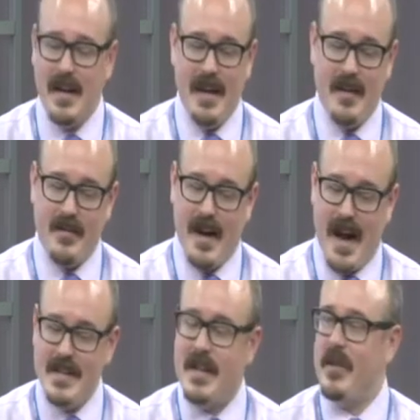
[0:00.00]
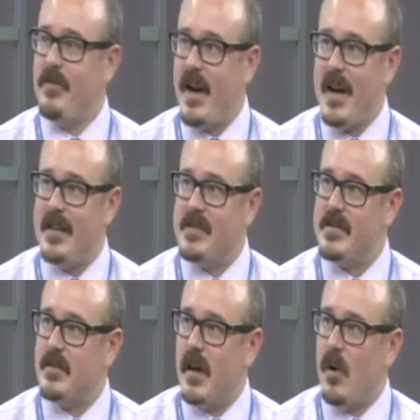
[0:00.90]
It
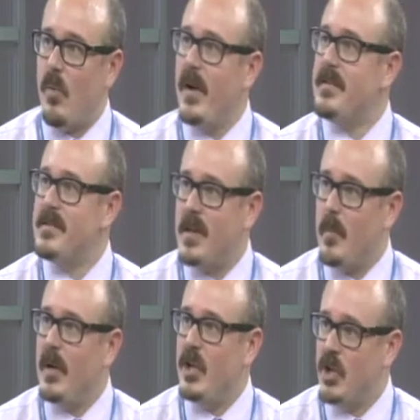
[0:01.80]
identifies when somebody